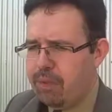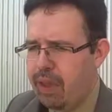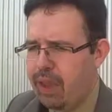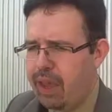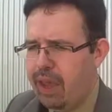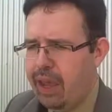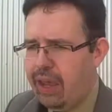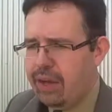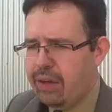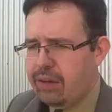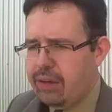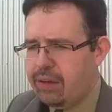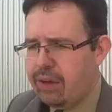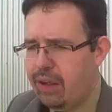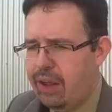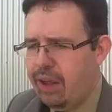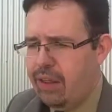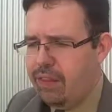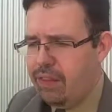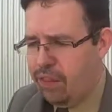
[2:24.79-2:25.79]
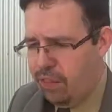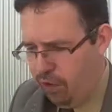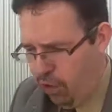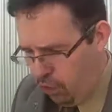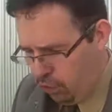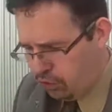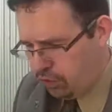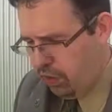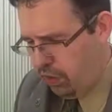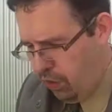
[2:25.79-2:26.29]
and
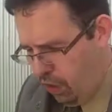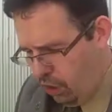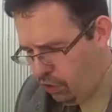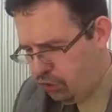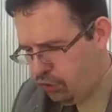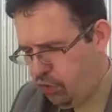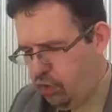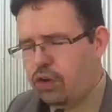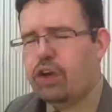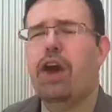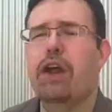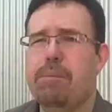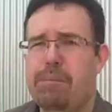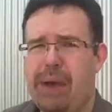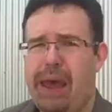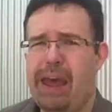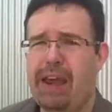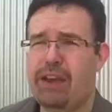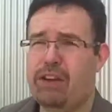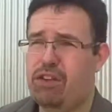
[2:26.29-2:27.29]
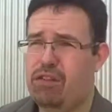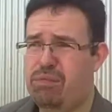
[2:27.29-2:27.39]
those can also cut back